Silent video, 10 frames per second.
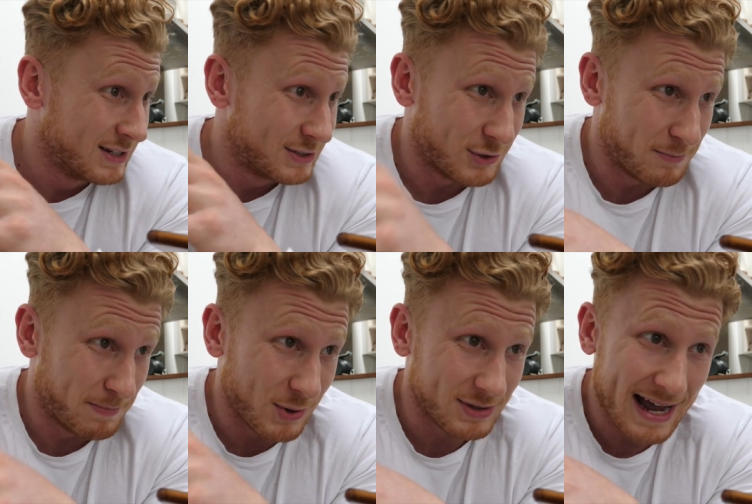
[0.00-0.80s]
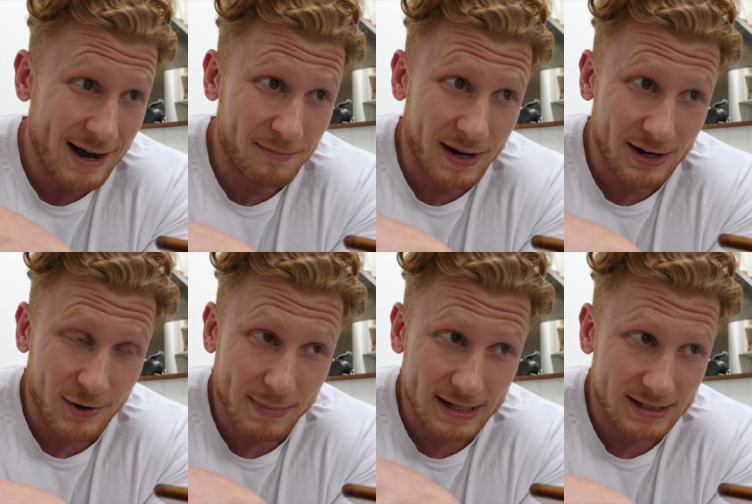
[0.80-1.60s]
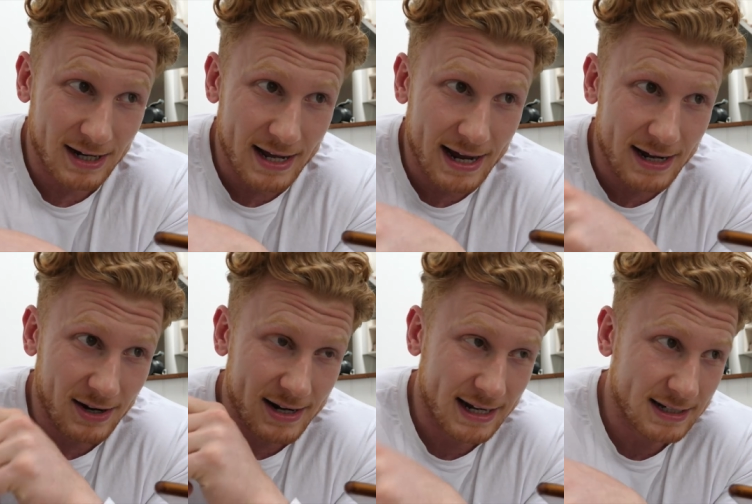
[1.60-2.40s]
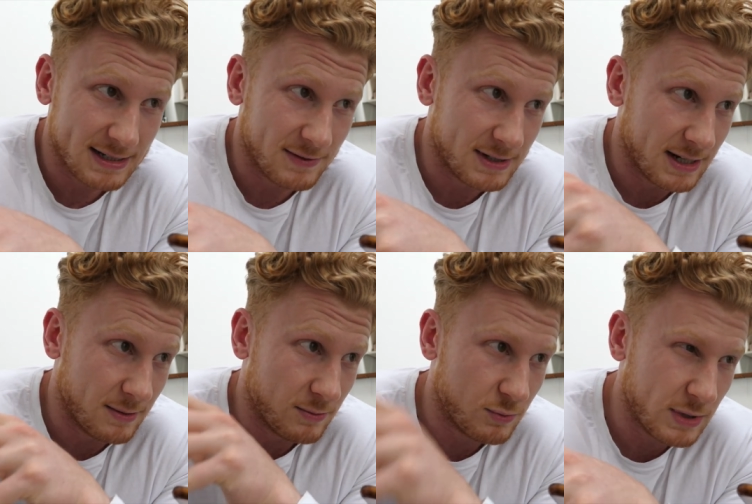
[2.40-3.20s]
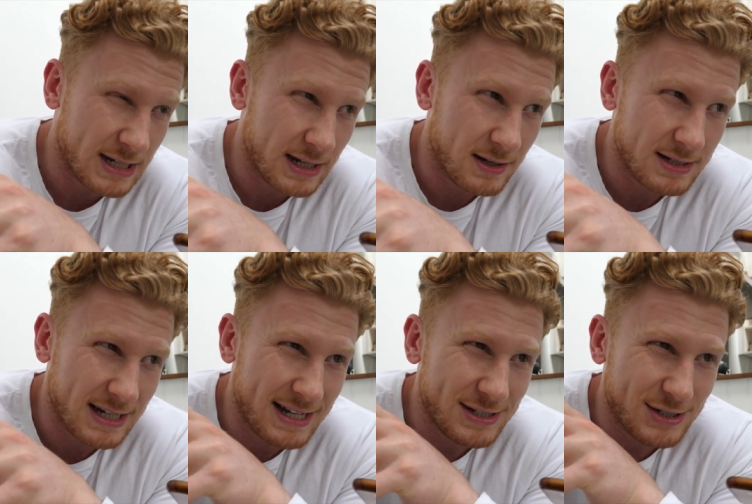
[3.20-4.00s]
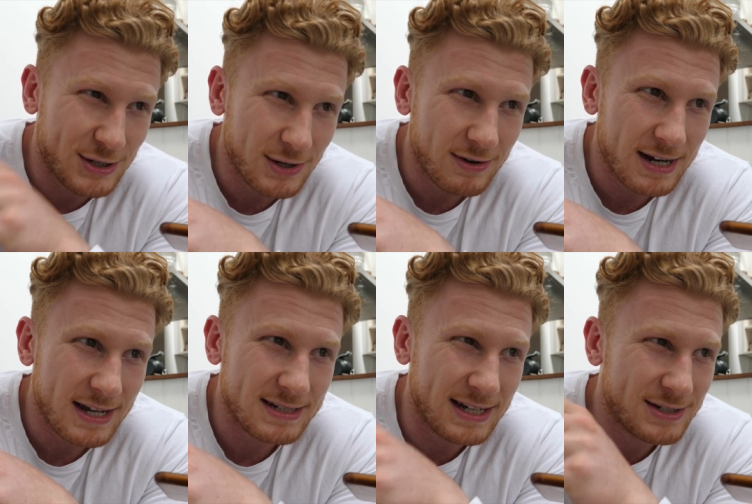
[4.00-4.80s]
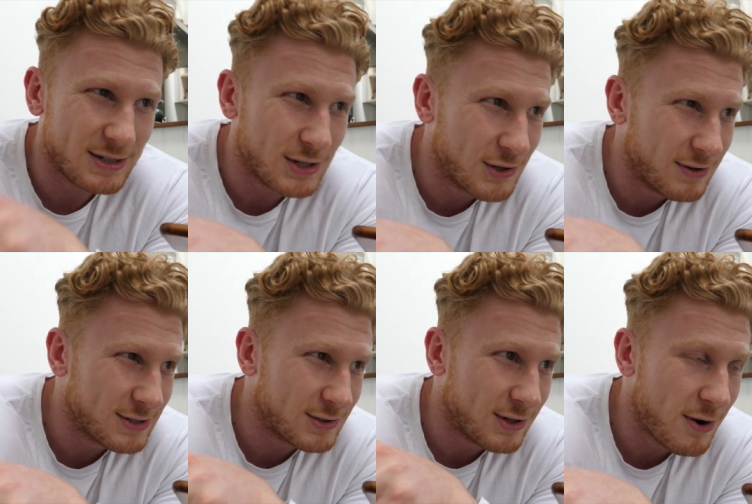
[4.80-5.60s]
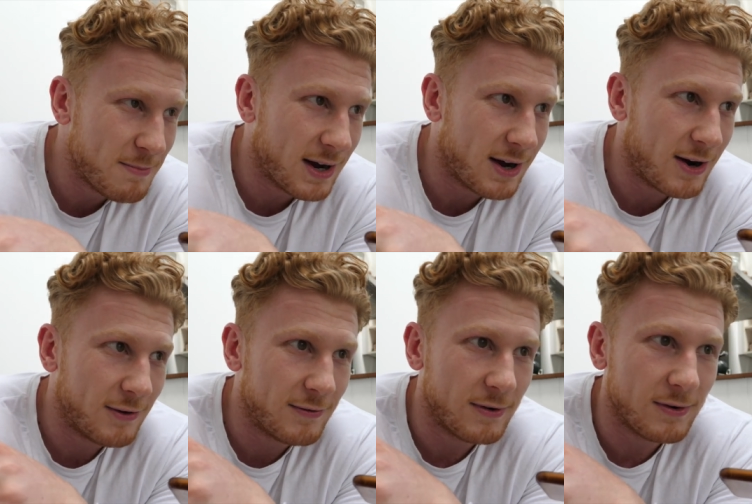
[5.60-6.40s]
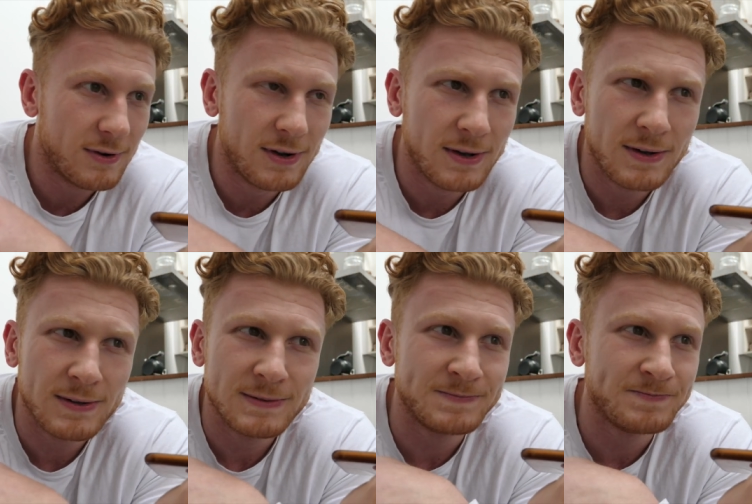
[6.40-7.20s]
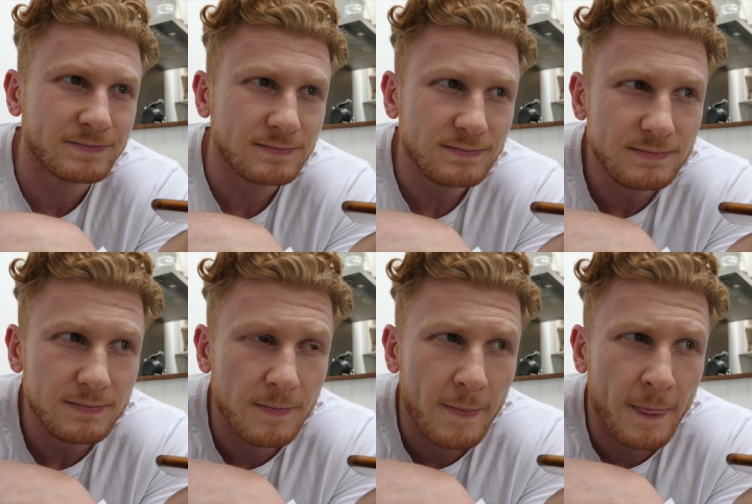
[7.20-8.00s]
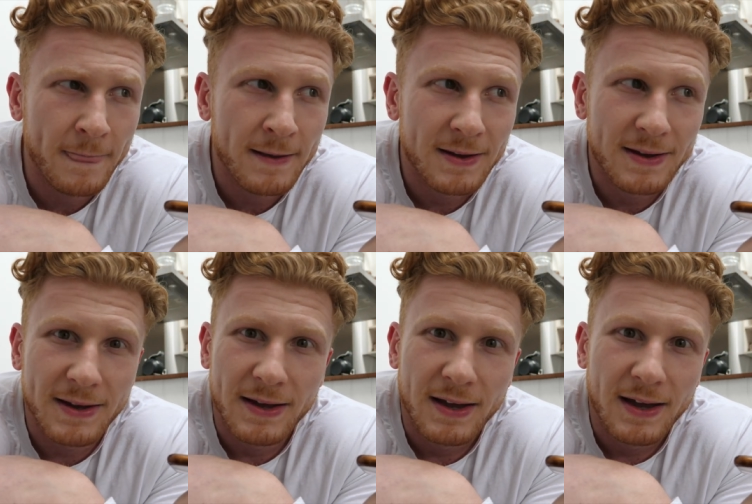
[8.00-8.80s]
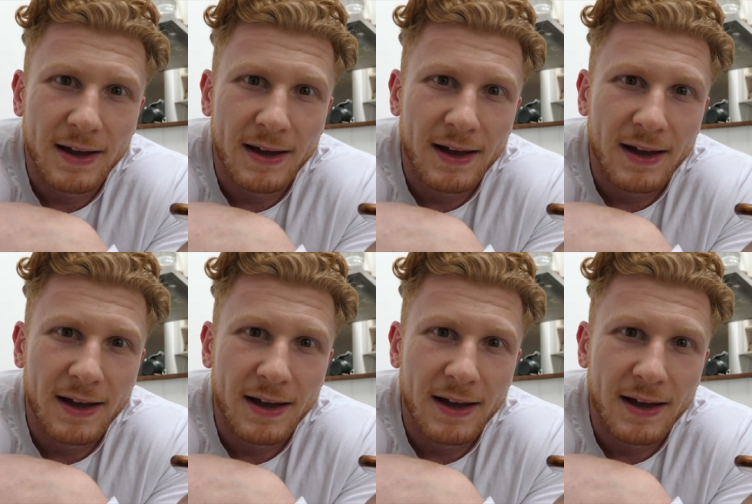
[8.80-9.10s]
sort of bogged down by comments like that, like negativity? Is it is it insecurity? Right. Is it insecurities on your own behalf? Uh, I, well, I, I, would, I would most of the time I consider it